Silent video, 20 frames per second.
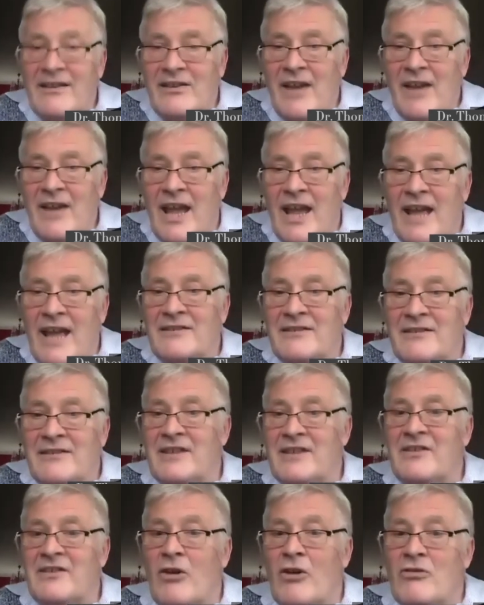On the other
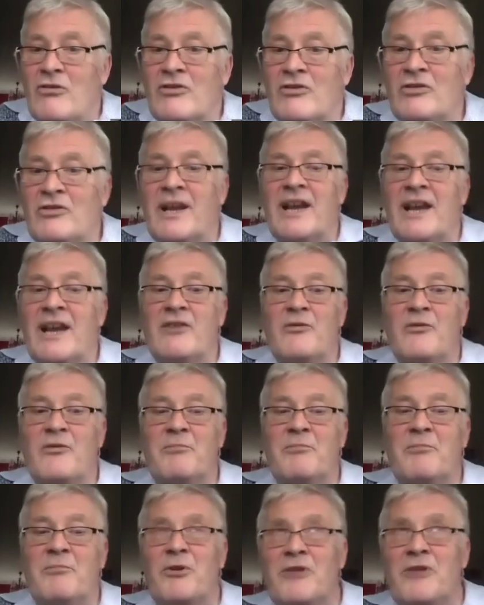hand, there is also
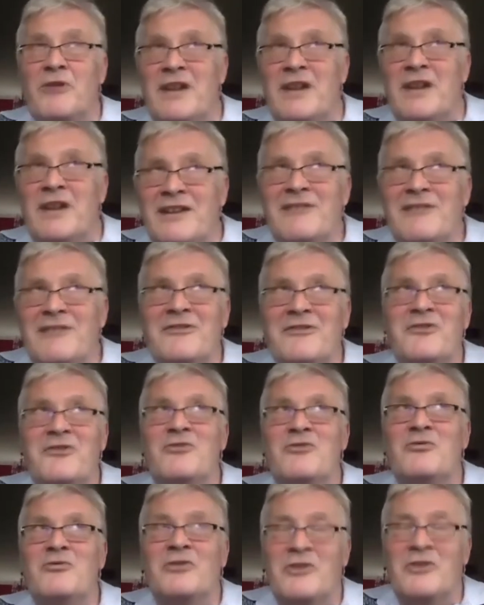a kind of political
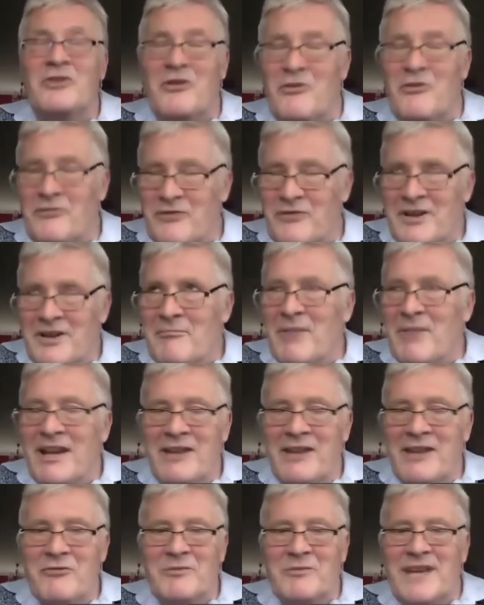use of
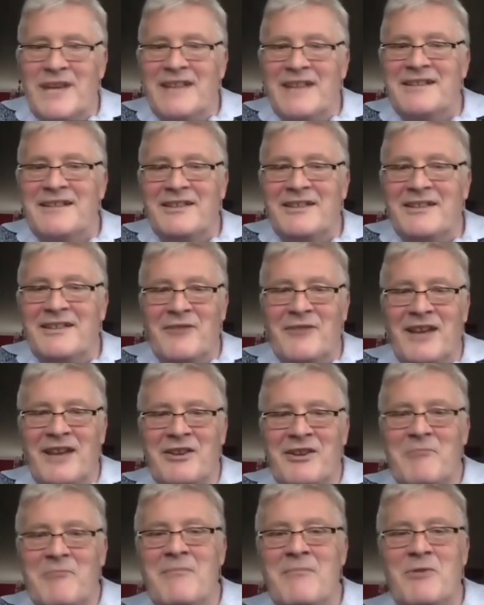bilingualism data. So I
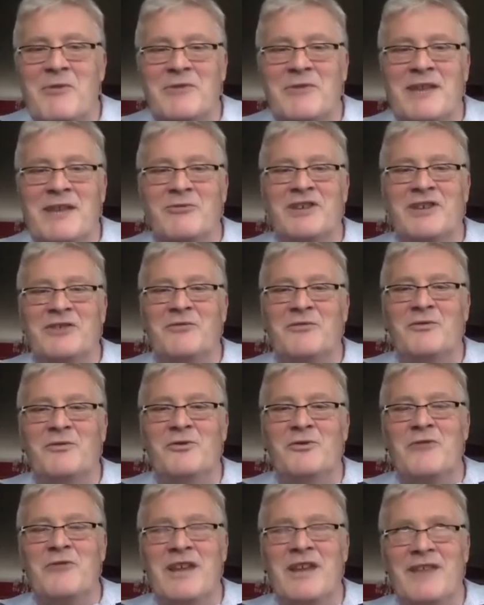remember when I was kind of
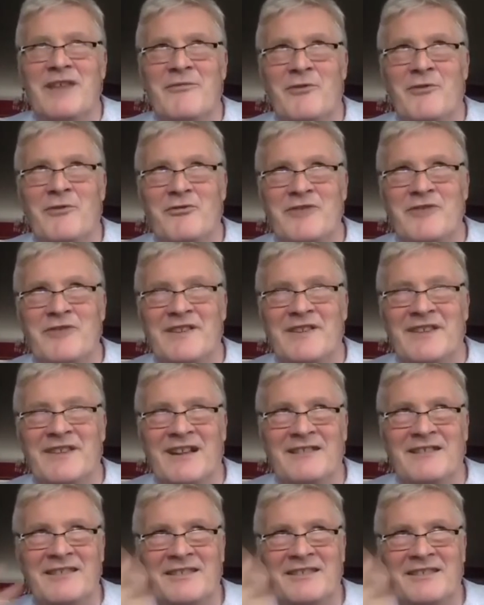looking for
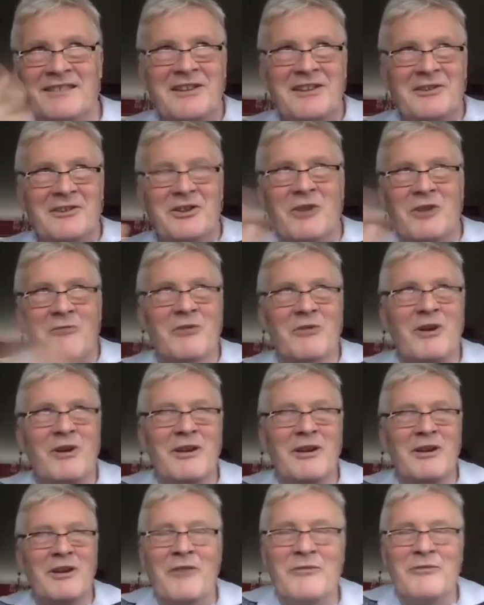results, you know,
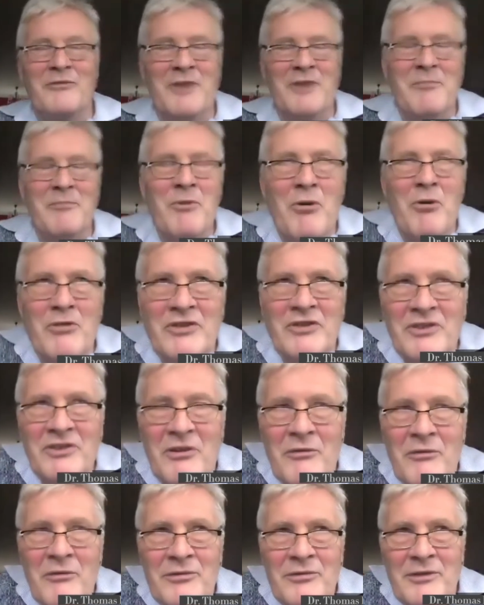uh, of reports of
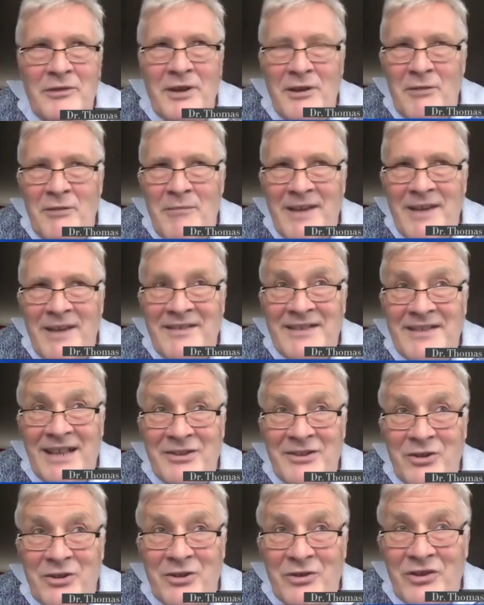uh, my
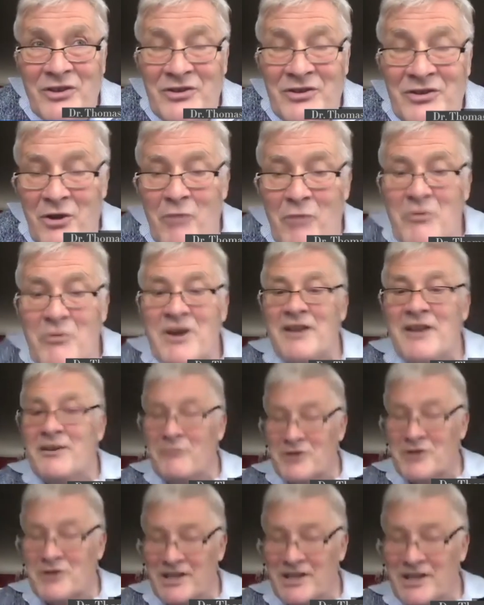study on stroke,
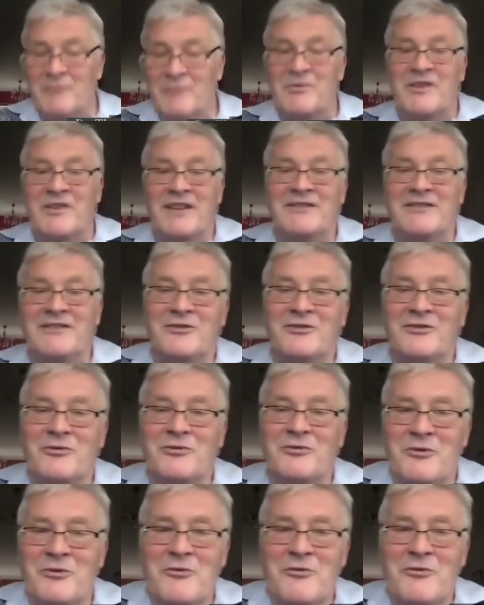which I just presented to
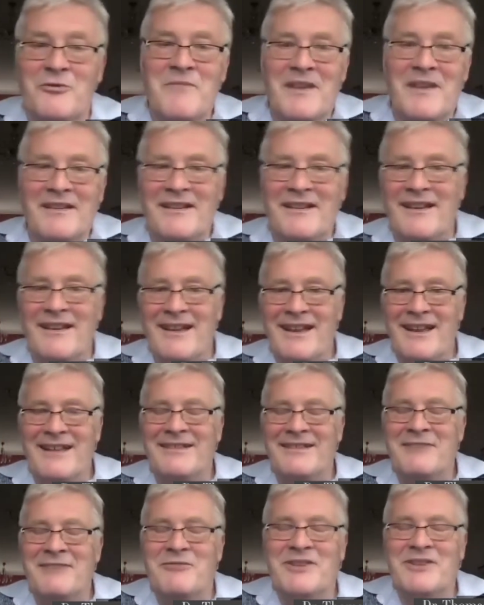you, uh,
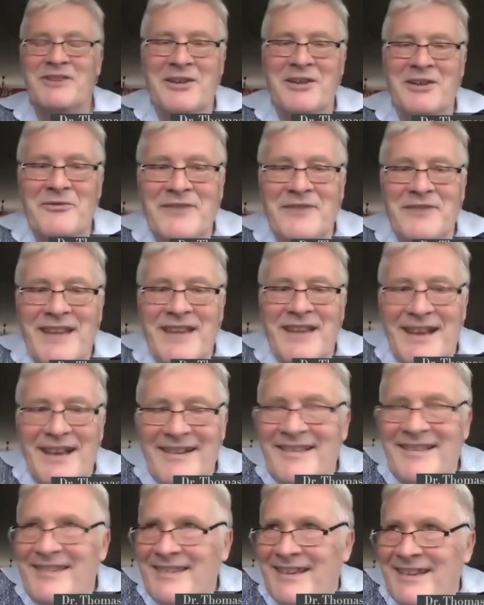there was a kind of
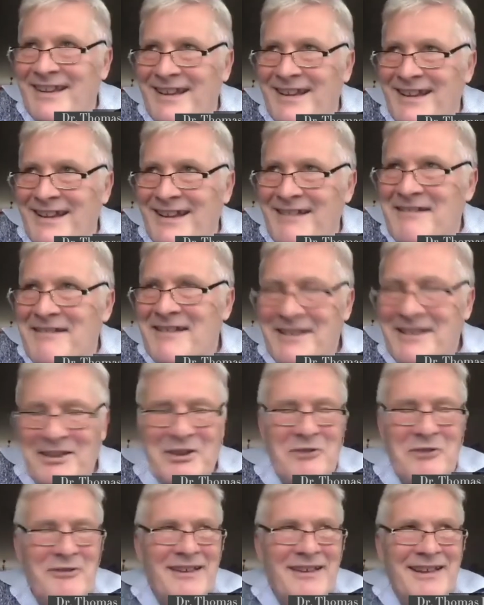nice, uh, you
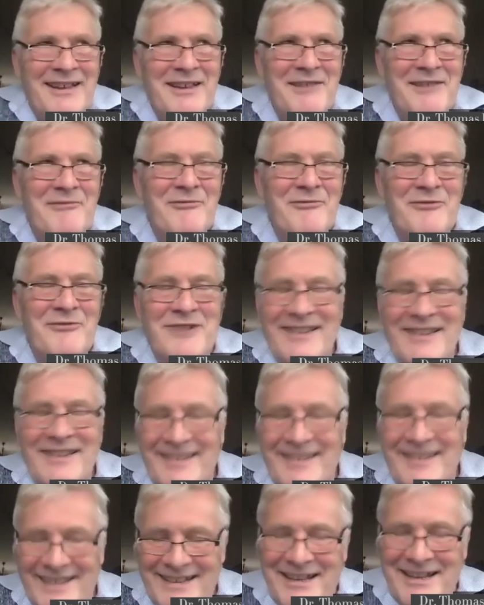know, uh,
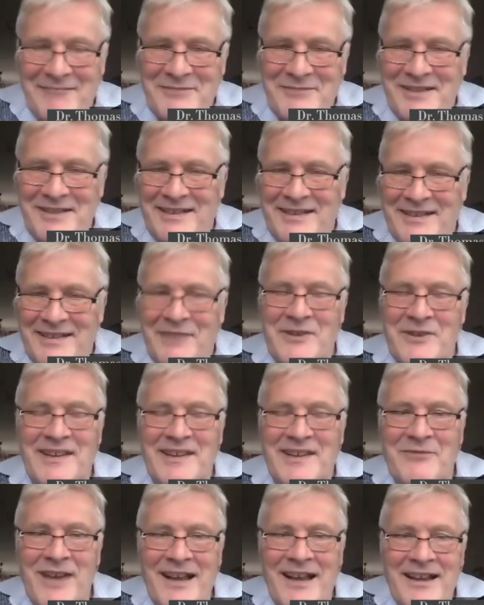Frisian, and this is a Frisian
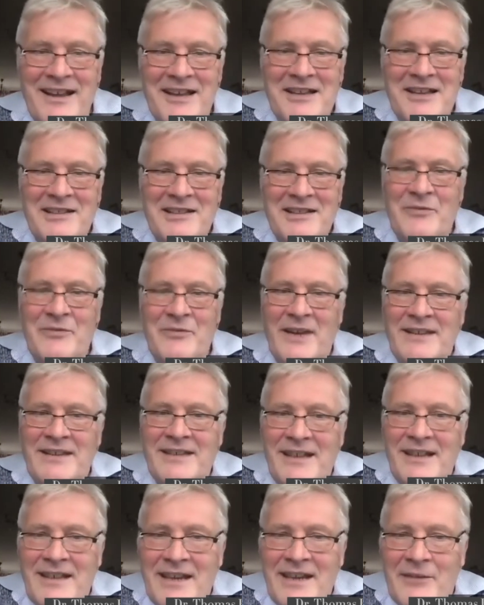flag, Twee
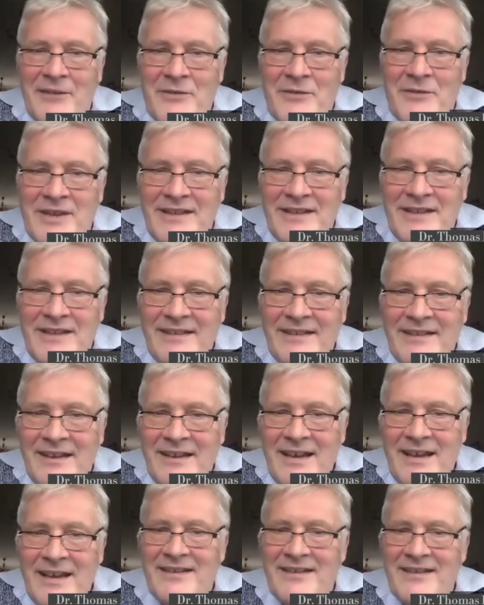Tariche Friese,
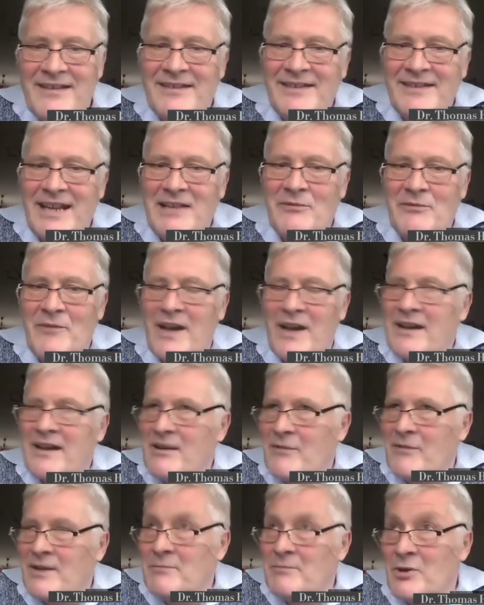Herstellenwacker
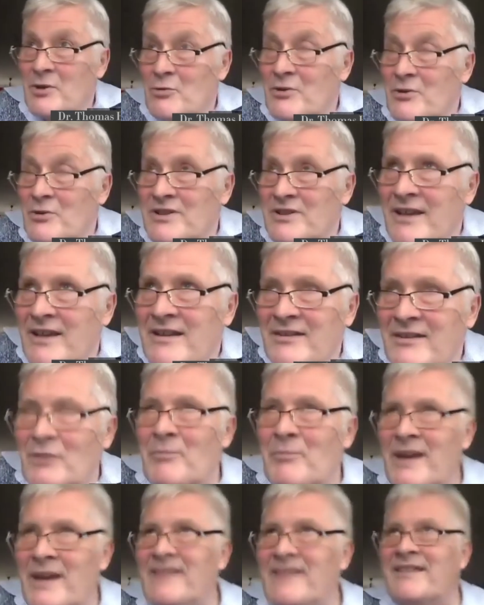van Berurte. So
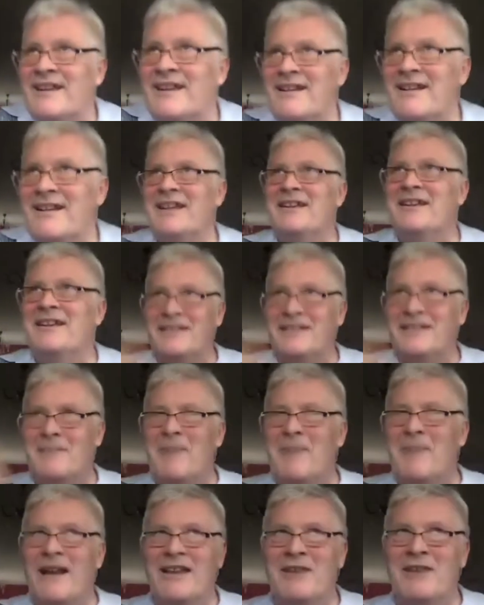basically, the
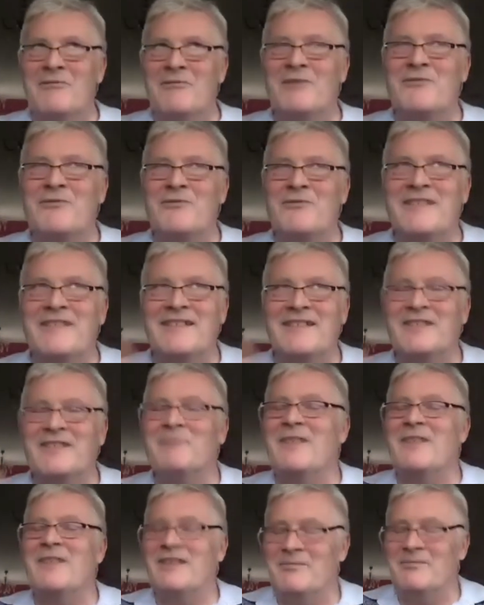bilingual Frisians
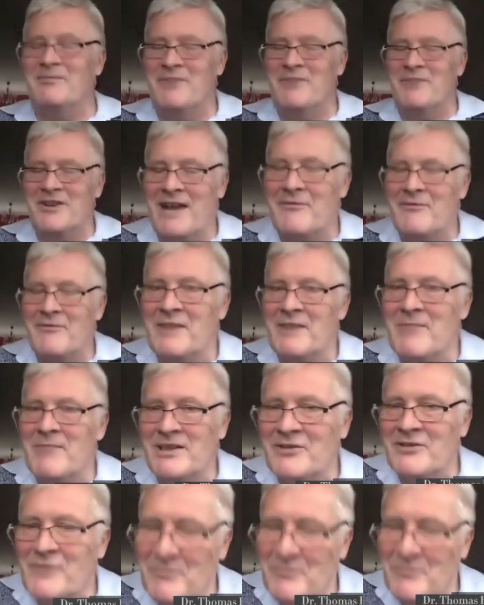must be recovering better
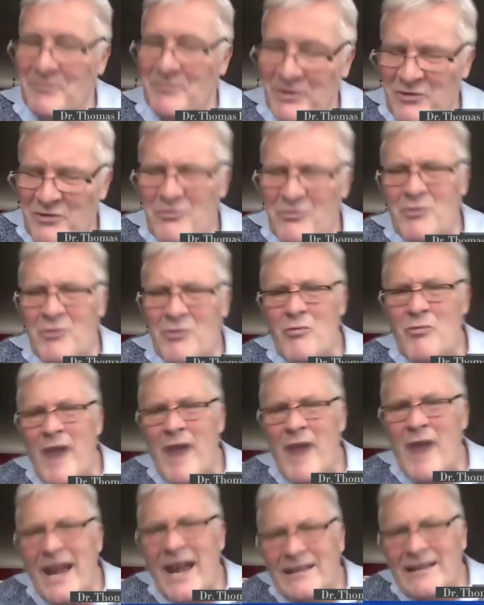from stroke.
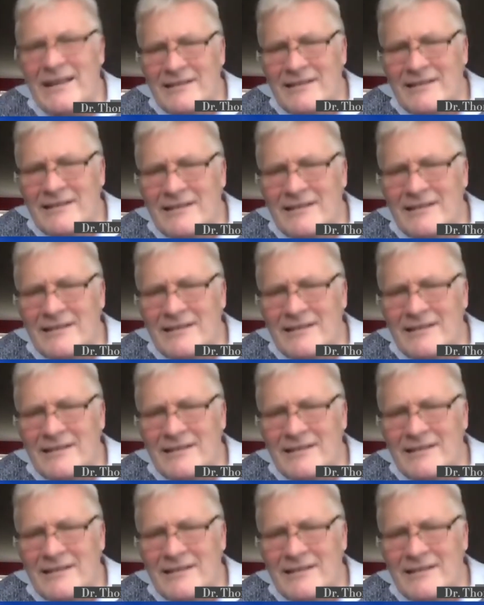Well,